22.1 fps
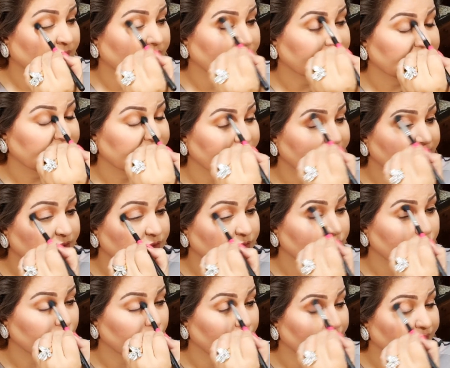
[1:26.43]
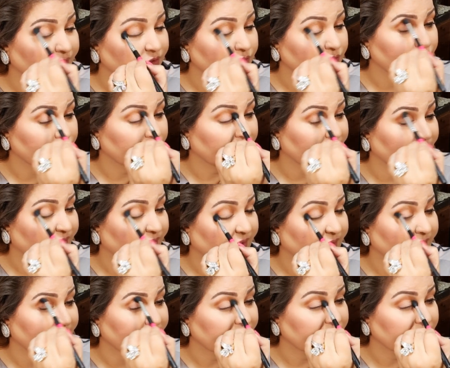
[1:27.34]
Just go into the
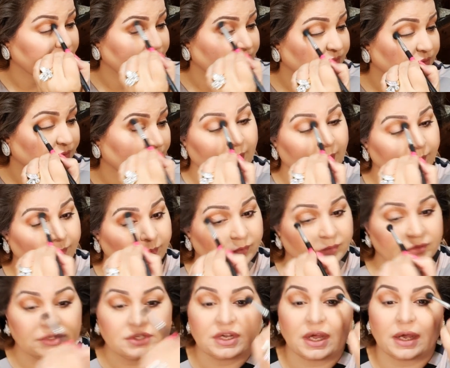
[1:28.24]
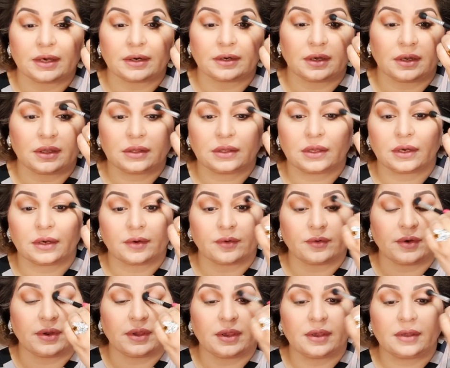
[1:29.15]
crease, darkening the
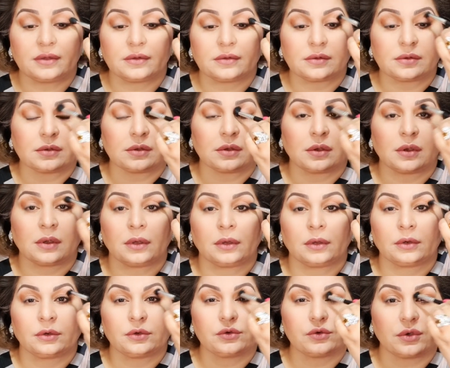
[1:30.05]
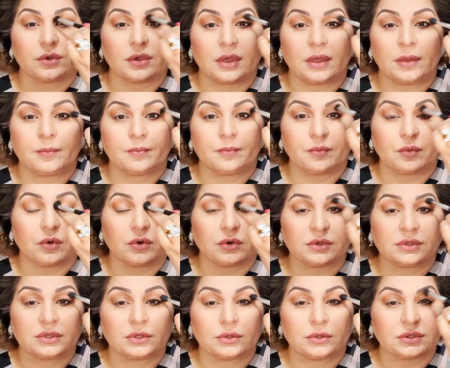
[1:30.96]
crease to keep
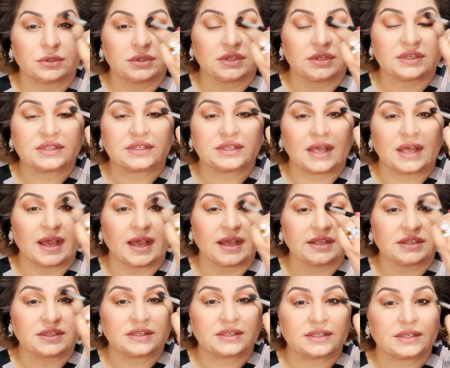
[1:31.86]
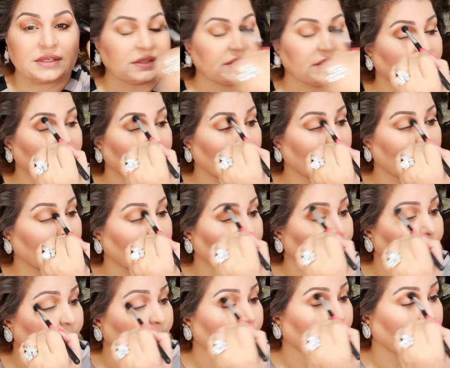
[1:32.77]
both the sides the
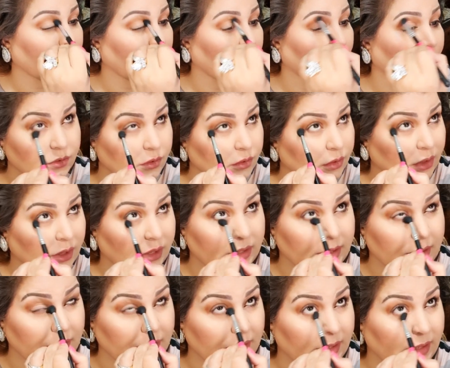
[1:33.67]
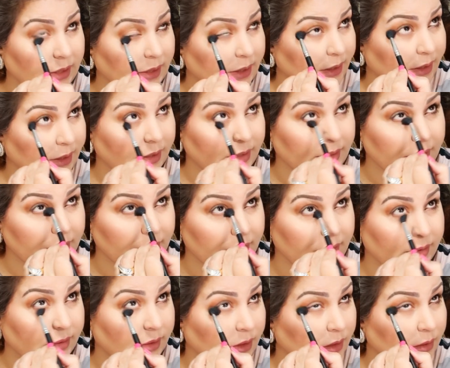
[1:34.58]
same. Go a
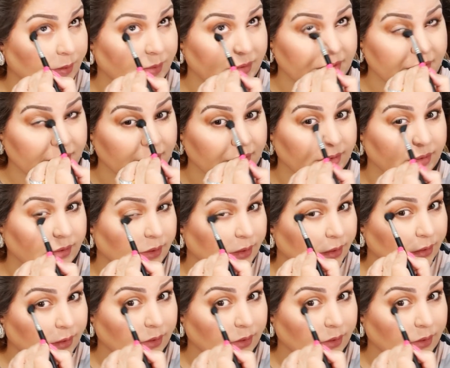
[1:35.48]
little bit under.